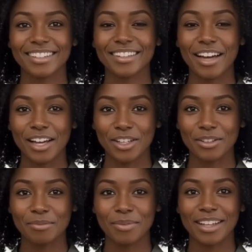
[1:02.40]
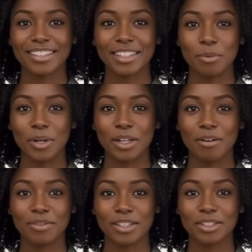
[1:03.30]
Thank you, and see you at our
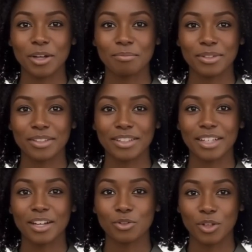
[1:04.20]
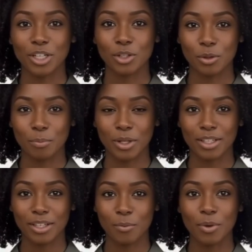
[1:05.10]
events, conferences, and training globally.